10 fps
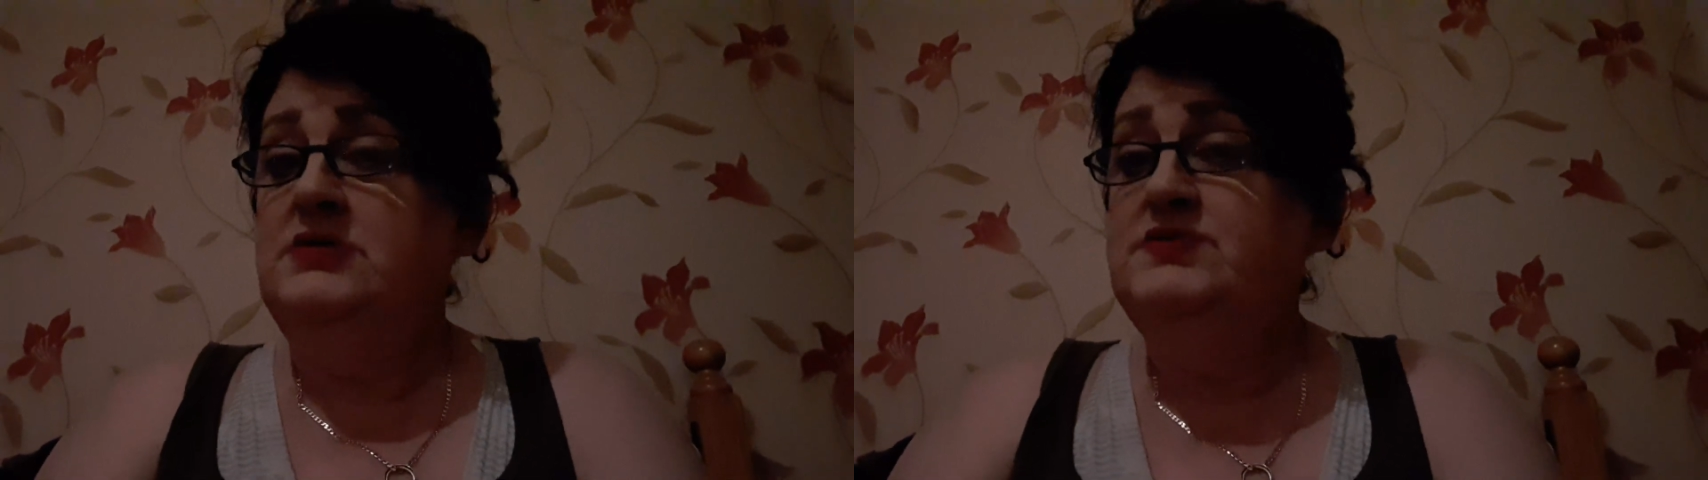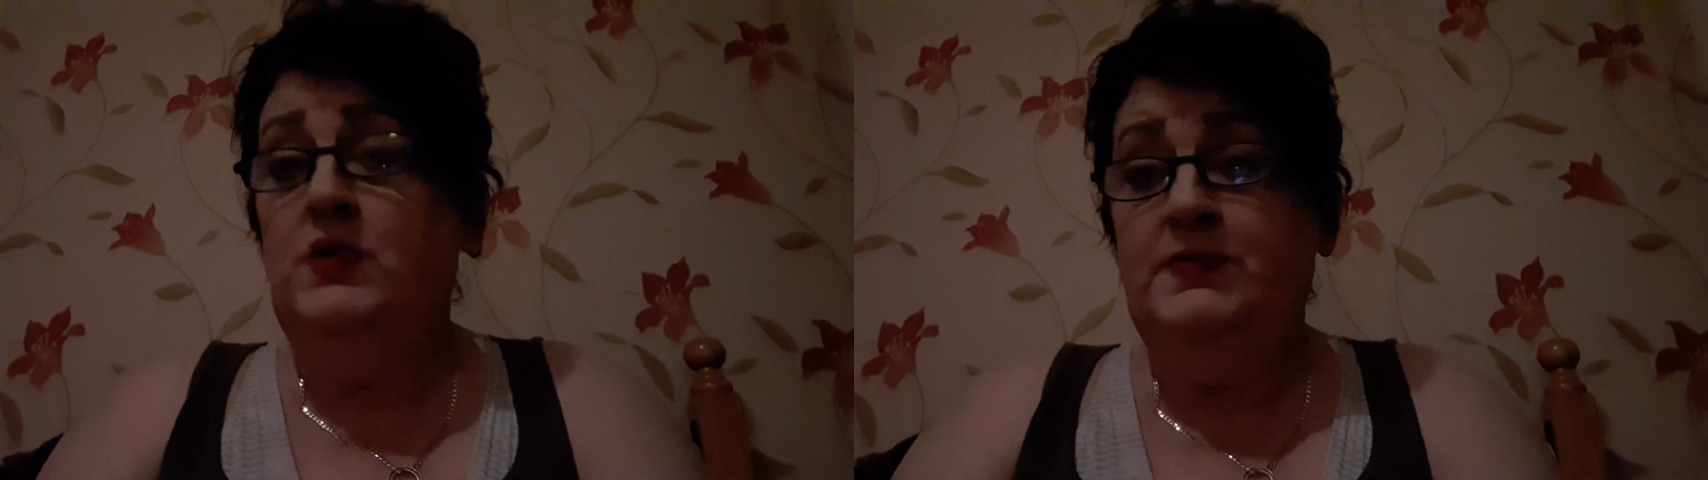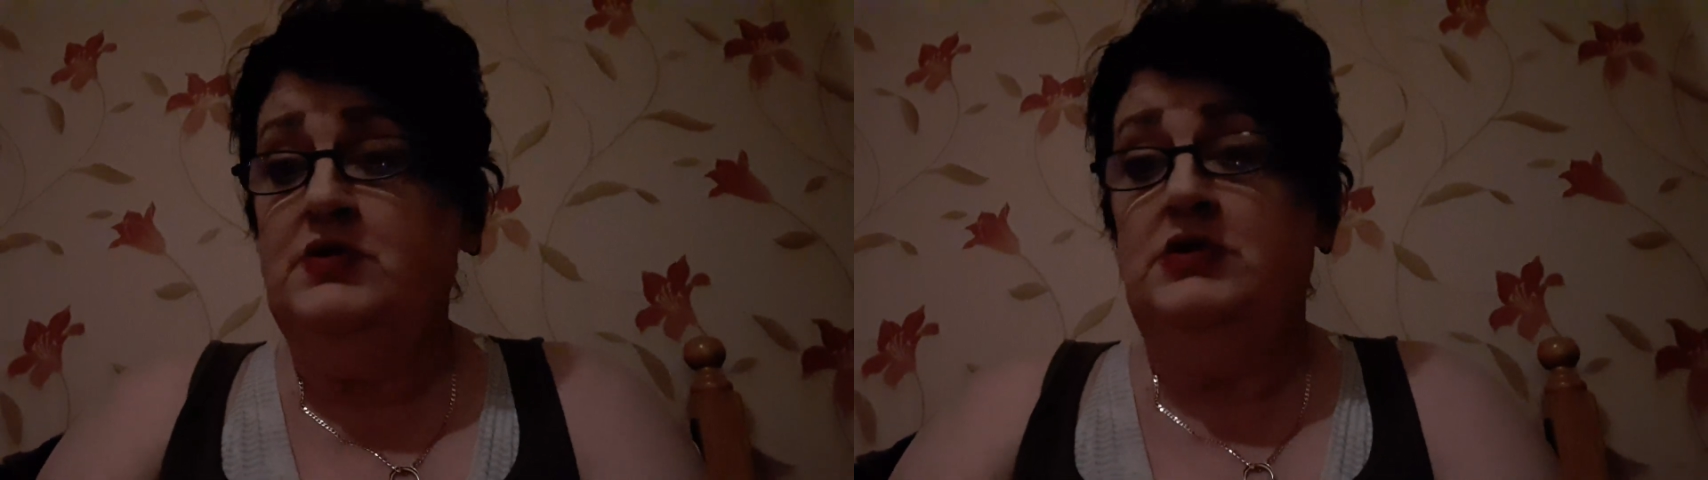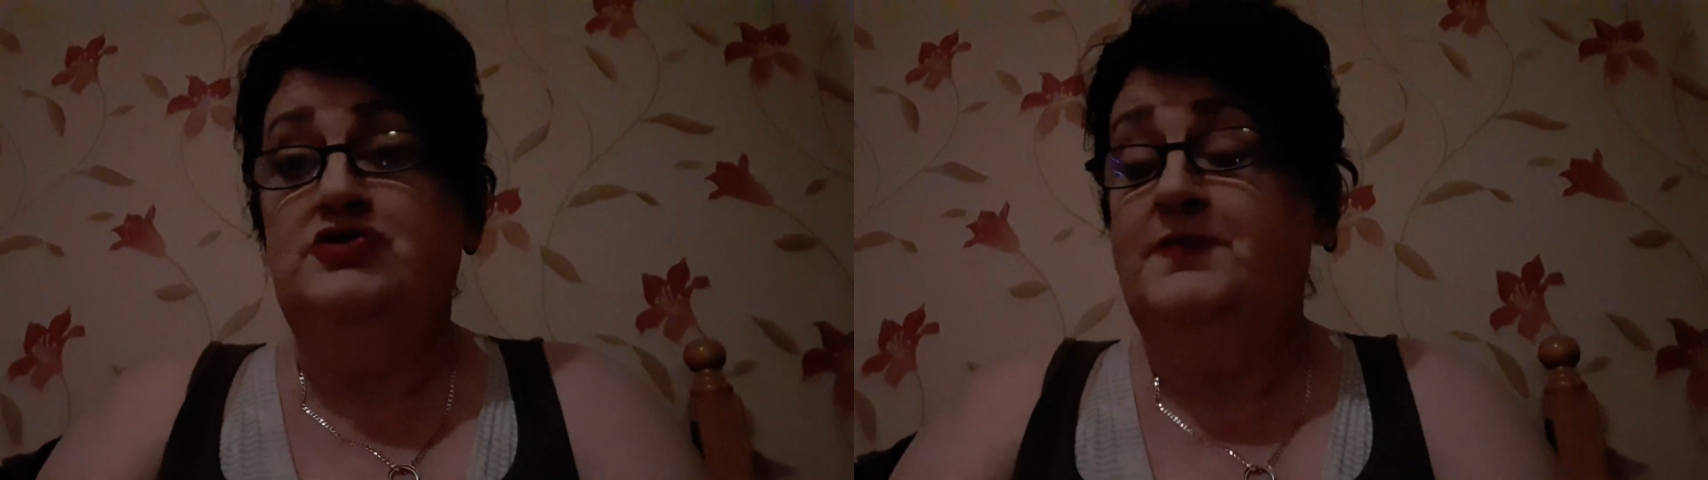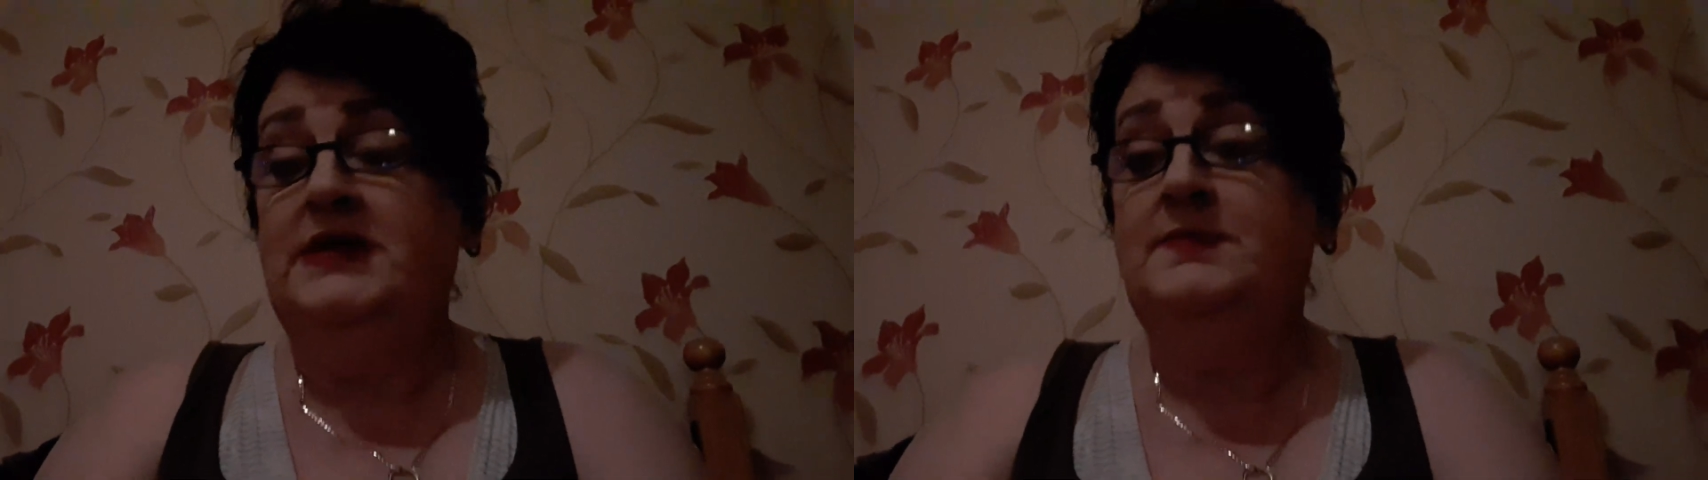Don't
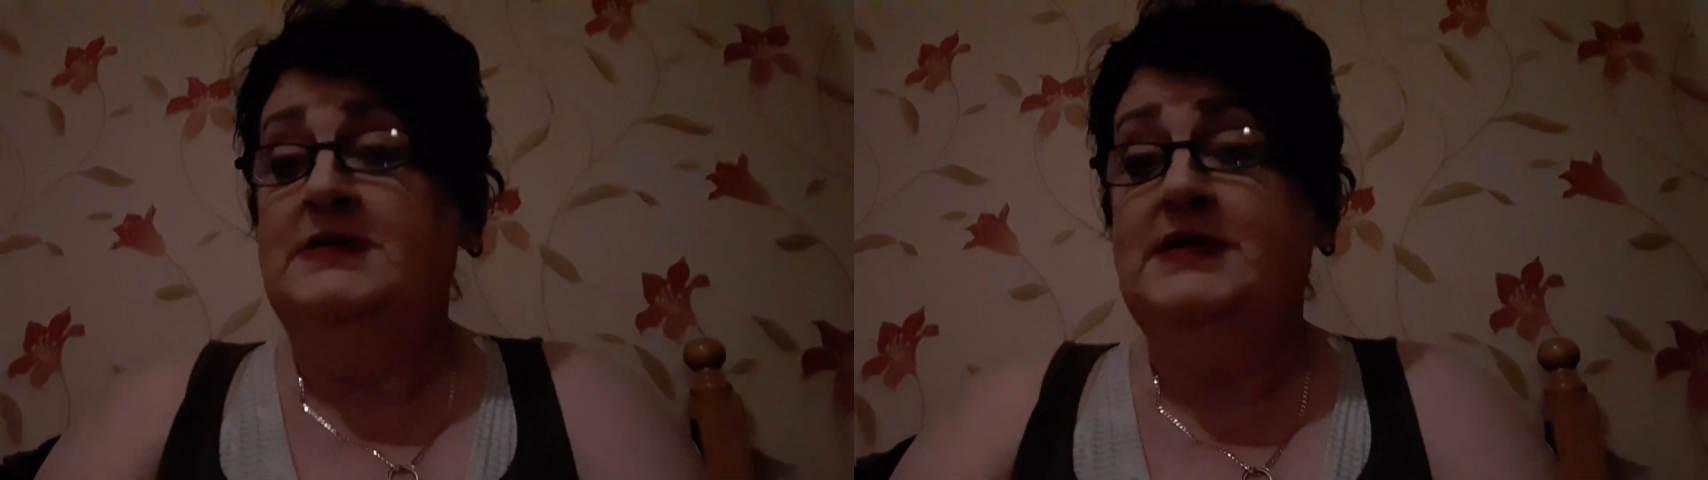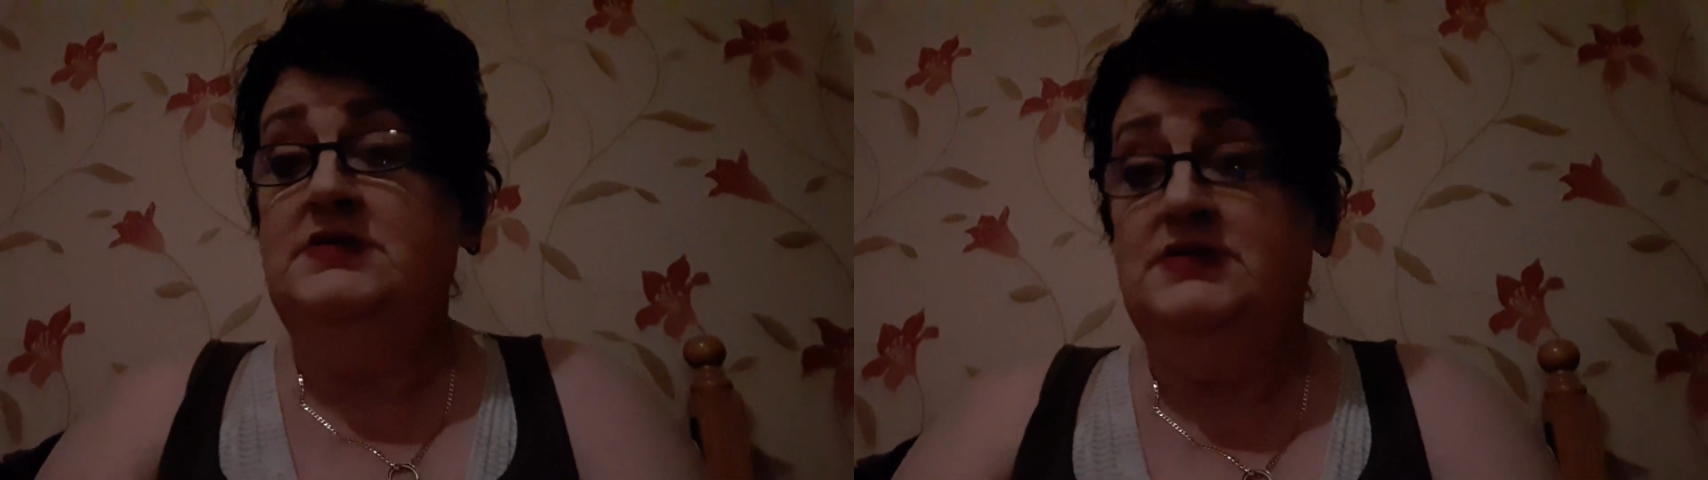begrudge people